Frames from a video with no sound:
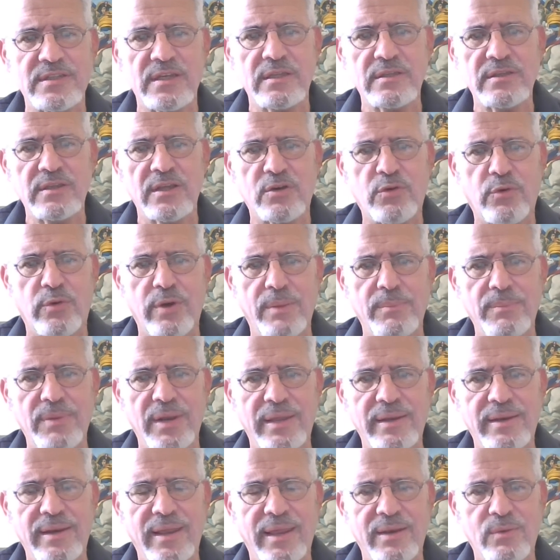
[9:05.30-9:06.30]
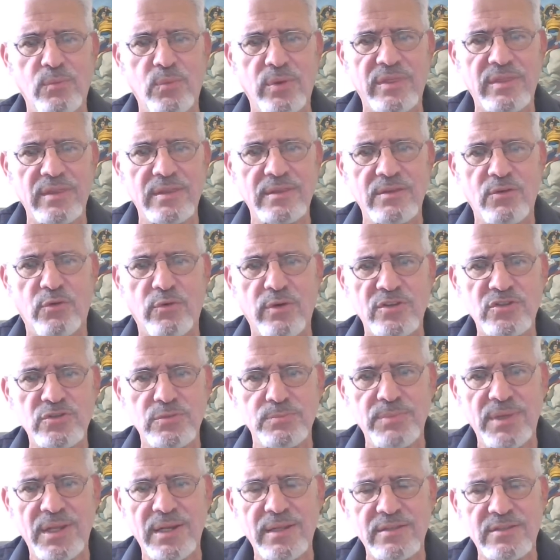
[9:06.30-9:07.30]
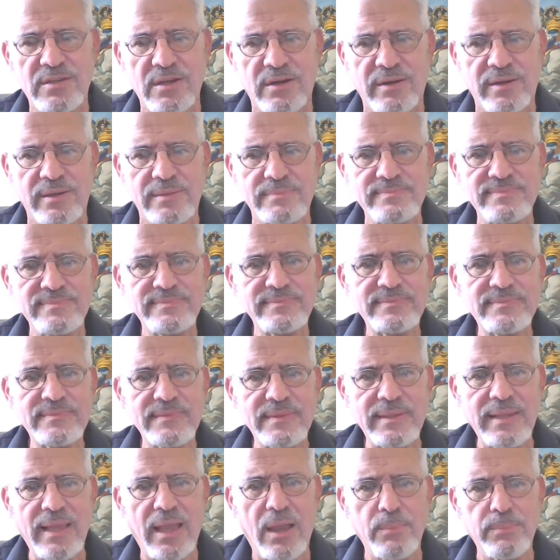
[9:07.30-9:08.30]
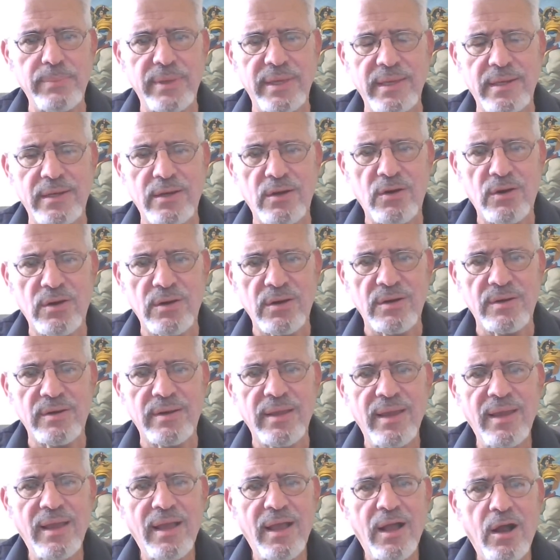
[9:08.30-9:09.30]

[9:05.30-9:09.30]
in the Kremlin and within the Russian military now being heard,